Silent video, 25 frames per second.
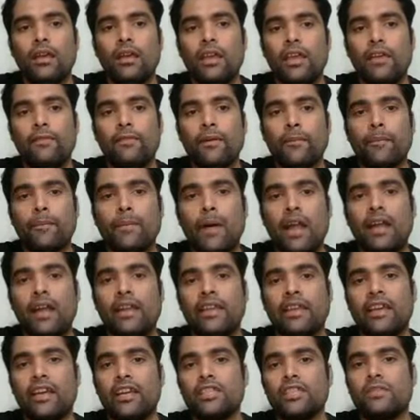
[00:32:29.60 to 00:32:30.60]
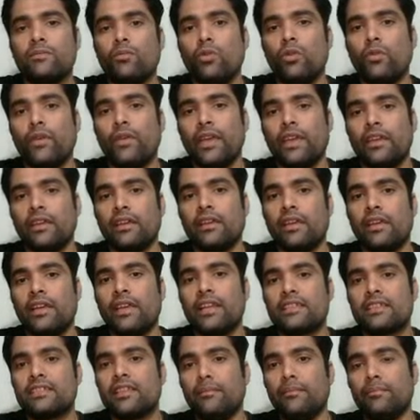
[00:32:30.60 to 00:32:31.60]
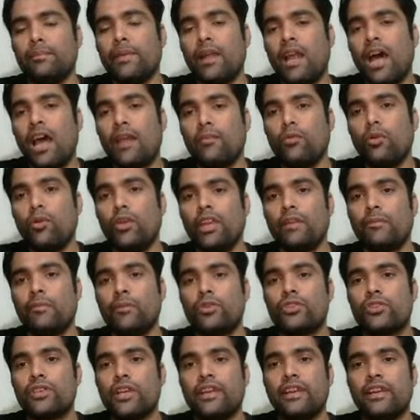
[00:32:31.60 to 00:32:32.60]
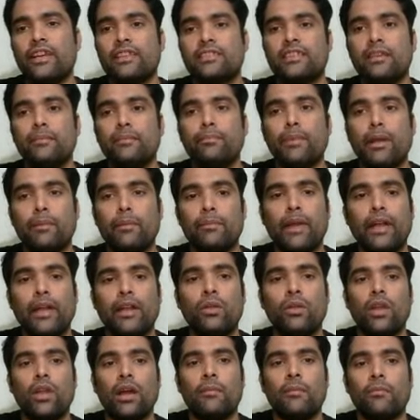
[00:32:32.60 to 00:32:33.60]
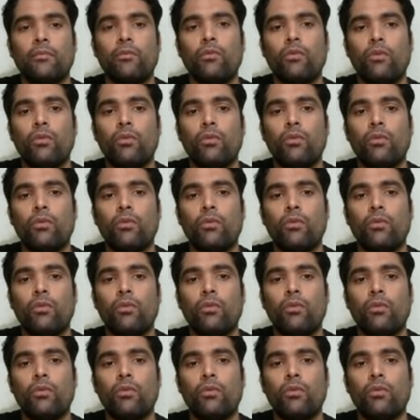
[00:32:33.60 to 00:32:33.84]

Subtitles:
If a particle is moving in a simple harmonic motion in a simple pendulum